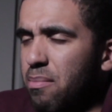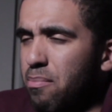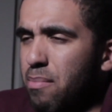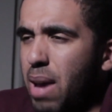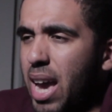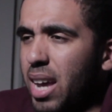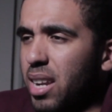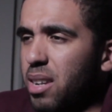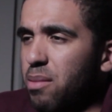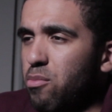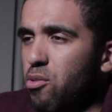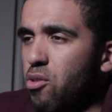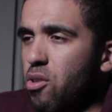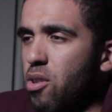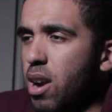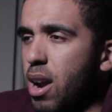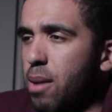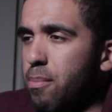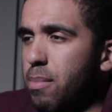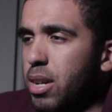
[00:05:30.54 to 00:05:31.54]

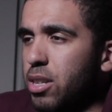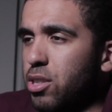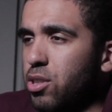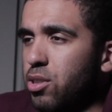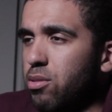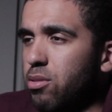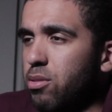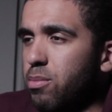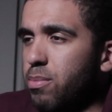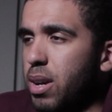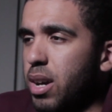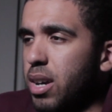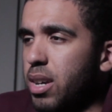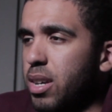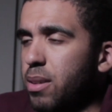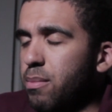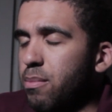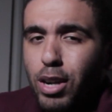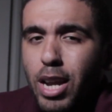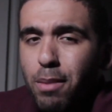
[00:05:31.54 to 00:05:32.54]
Macklemore, I'm not sure about
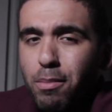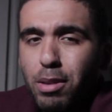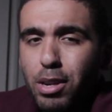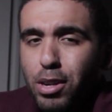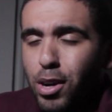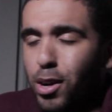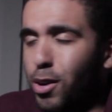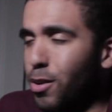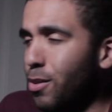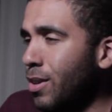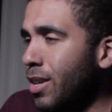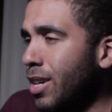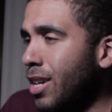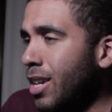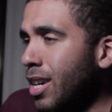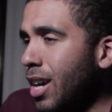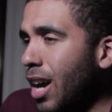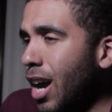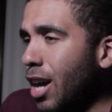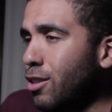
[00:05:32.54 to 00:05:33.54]
him. Let me know.
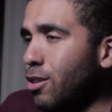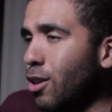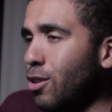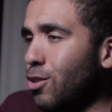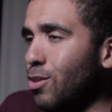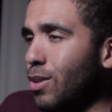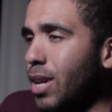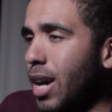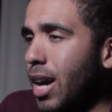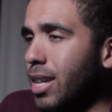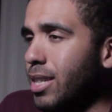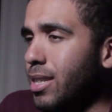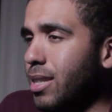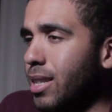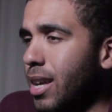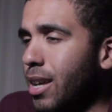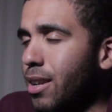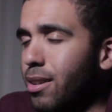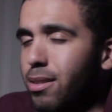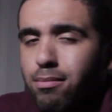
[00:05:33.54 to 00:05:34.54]
I'll talk to you guys
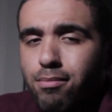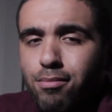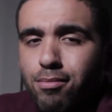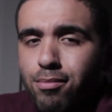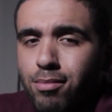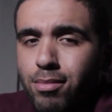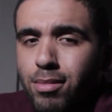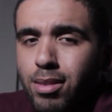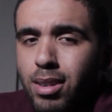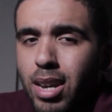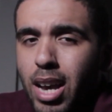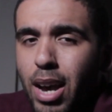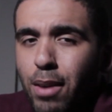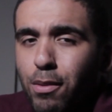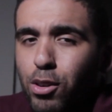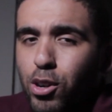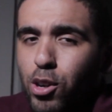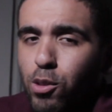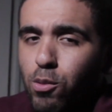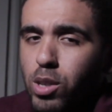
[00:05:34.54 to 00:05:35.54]
later.
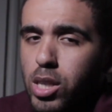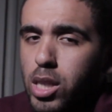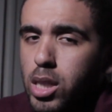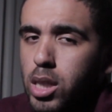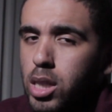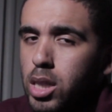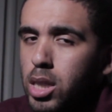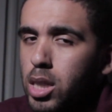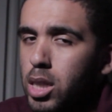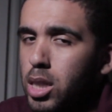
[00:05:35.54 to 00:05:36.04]
Have a good one.